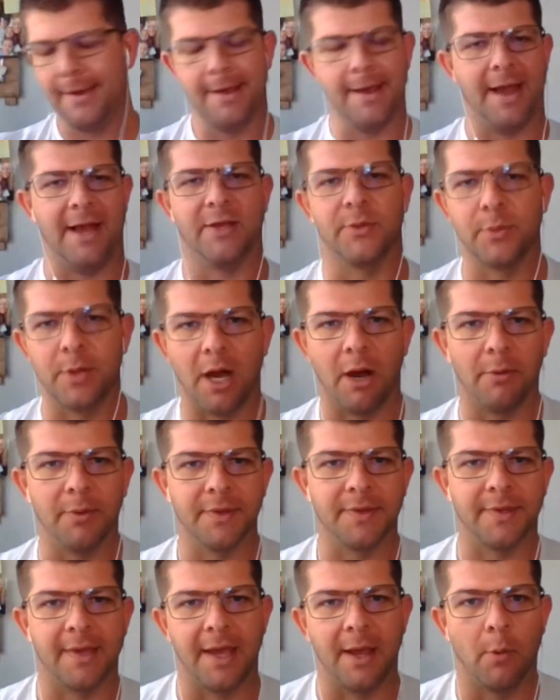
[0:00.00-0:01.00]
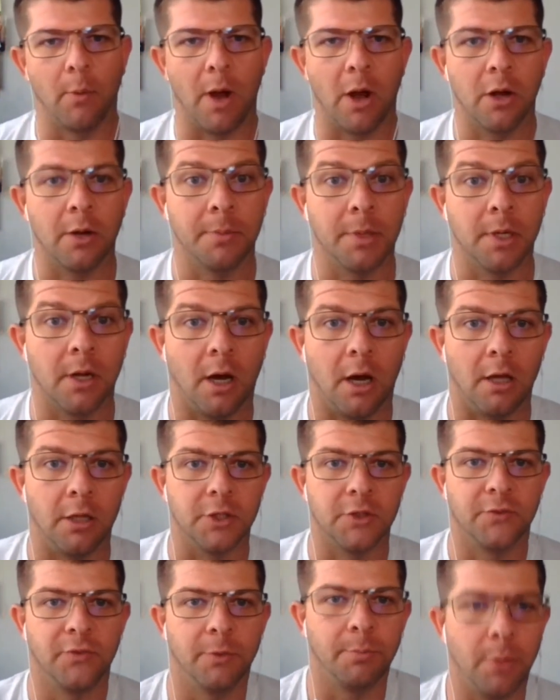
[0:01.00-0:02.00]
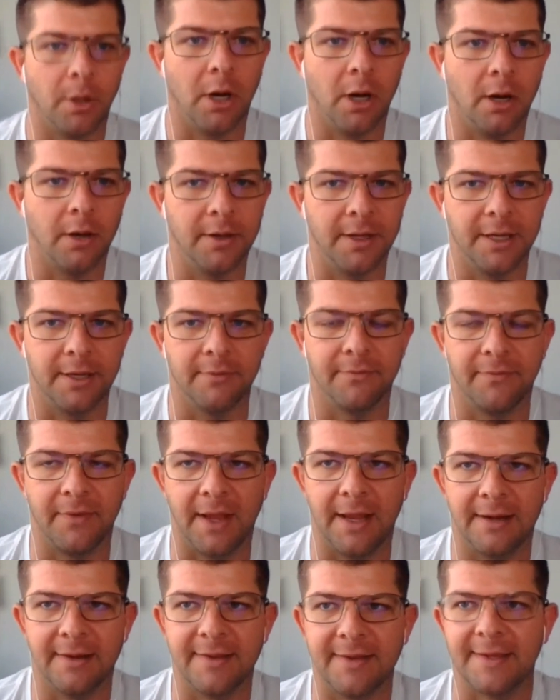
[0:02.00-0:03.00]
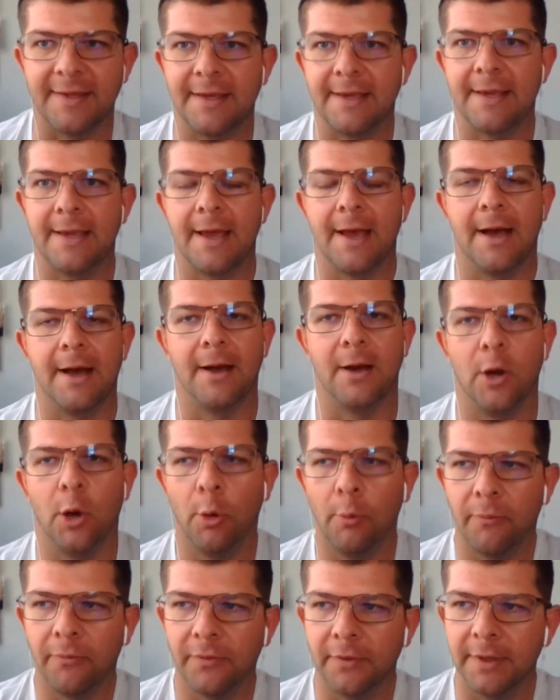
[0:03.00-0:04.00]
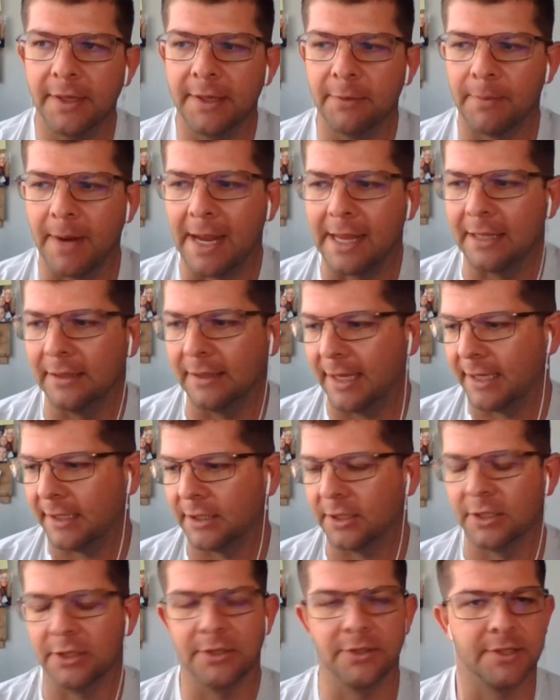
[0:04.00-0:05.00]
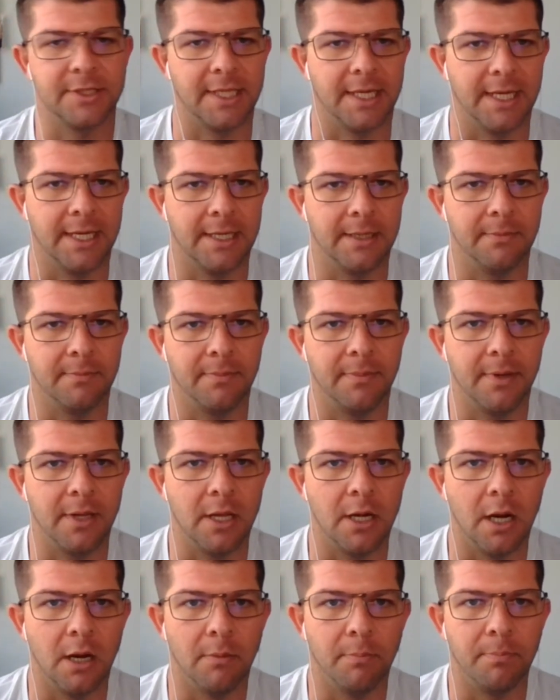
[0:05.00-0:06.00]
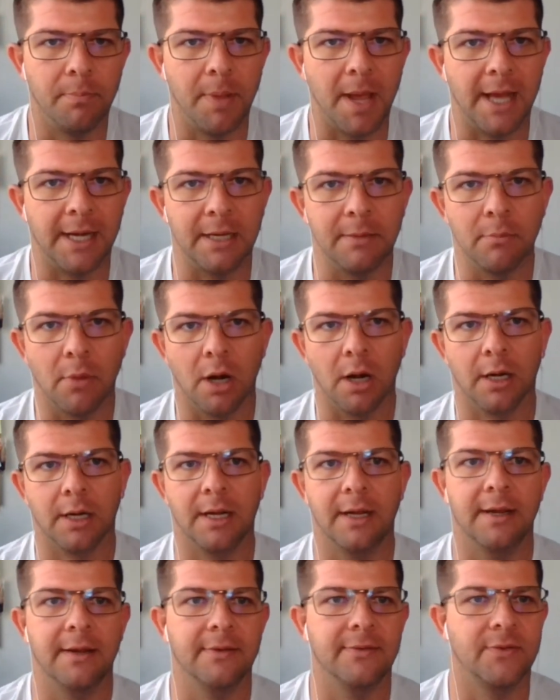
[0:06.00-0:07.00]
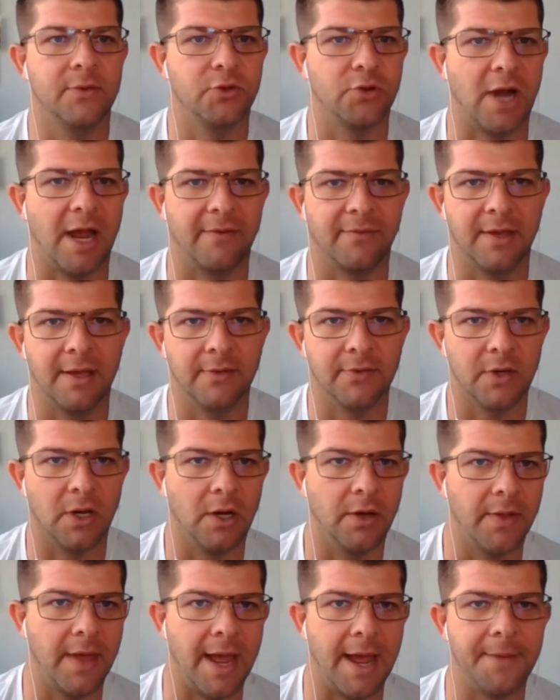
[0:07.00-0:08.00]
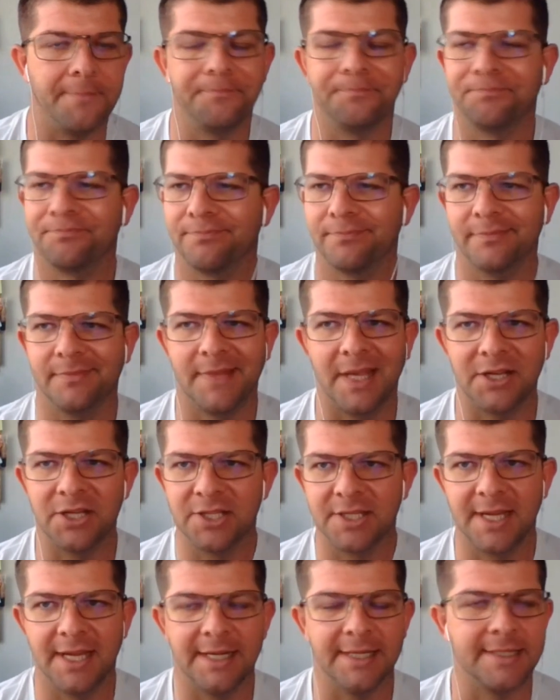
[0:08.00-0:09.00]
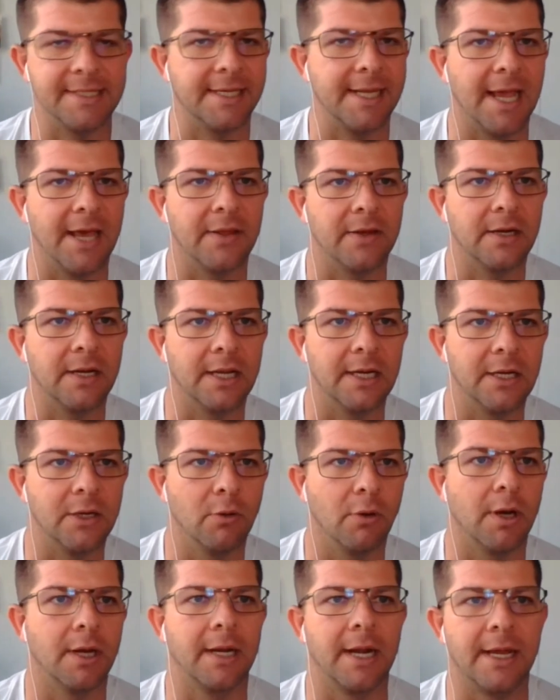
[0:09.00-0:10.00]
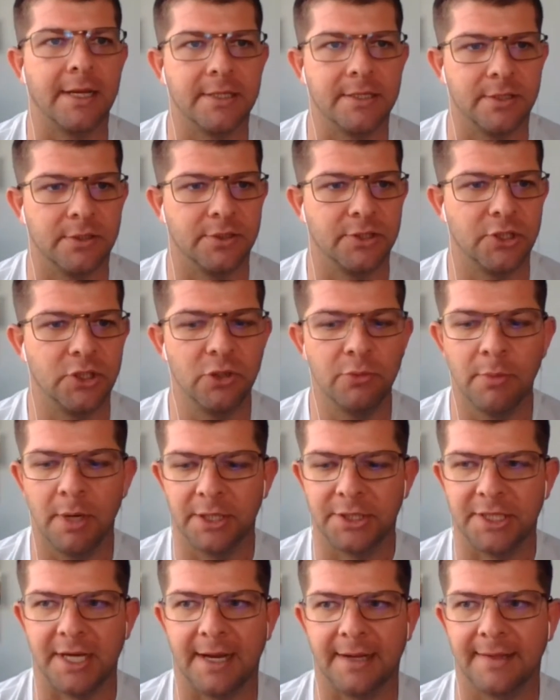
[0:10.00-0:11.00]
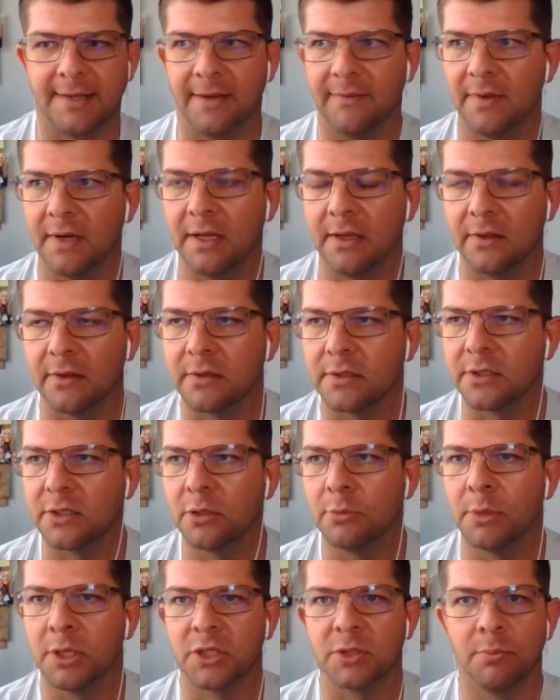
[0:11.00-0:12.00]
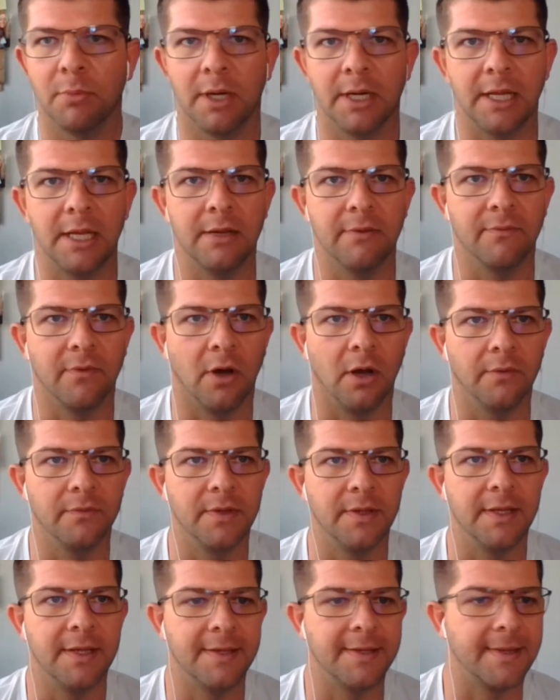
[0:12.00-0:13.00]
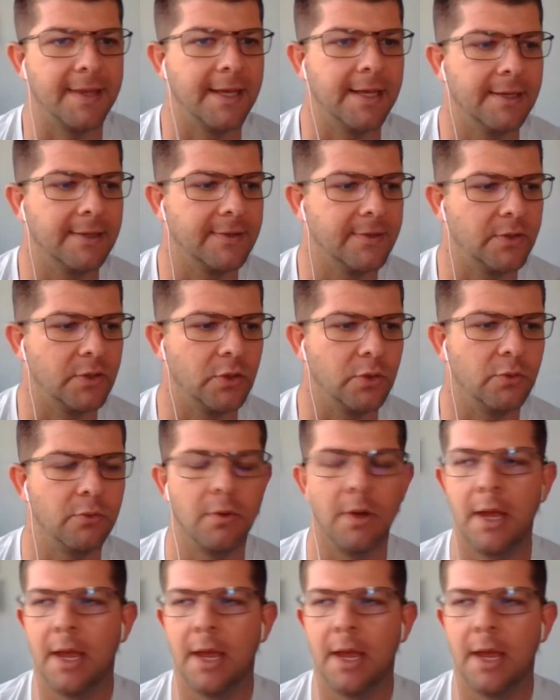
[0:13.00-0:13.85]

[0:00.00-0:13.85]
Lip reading: as we always say, welcome to college football and fantasy. Hopefully regulators and, betting markets, DraftKings, all that, they just get it together and get it organized. There's too much activity. There's too much money involved in these things to